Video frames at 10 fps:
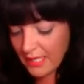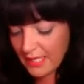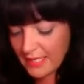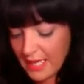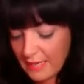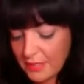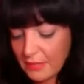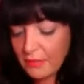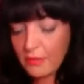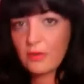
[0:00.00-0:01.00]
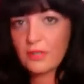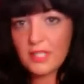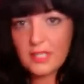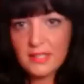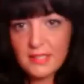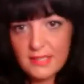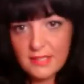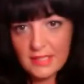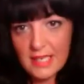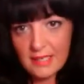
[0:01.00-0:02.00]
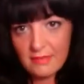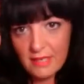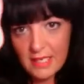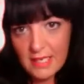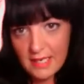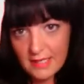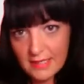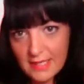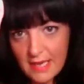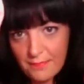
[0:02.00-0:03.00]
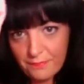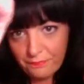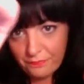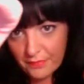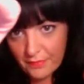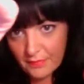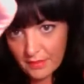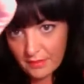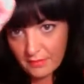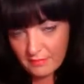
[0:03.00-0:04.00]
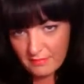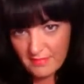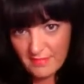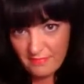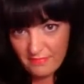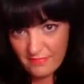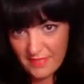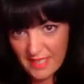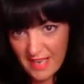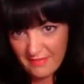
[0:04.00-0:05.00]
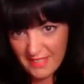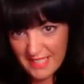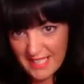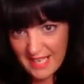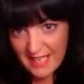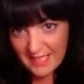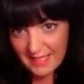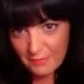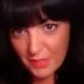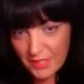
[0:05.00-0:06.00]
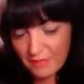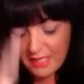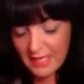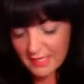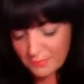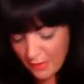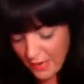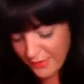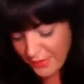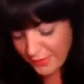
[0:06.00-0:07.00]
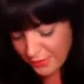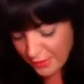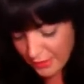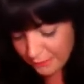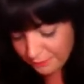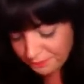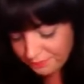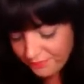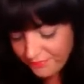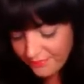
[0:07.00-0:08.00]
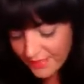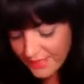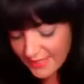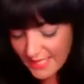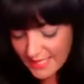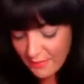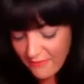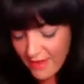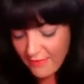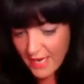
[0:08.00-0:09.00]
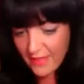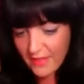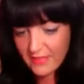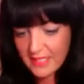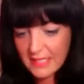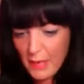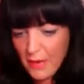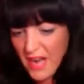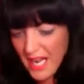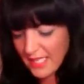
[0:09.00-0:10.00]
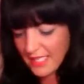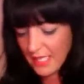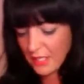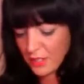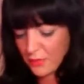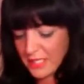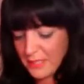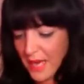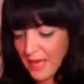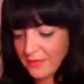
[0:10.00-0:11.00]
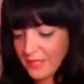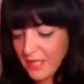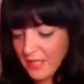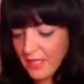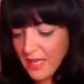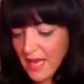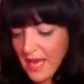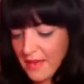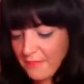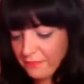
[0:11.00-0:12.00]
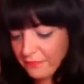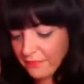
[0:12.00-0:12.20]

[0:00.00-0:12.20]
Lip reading: It's absolutely gorgeous. It's just like a really nice, you can't really see it, but it's a really nice brown nude colour. So that's my favourite, and I think this is about £19, £20.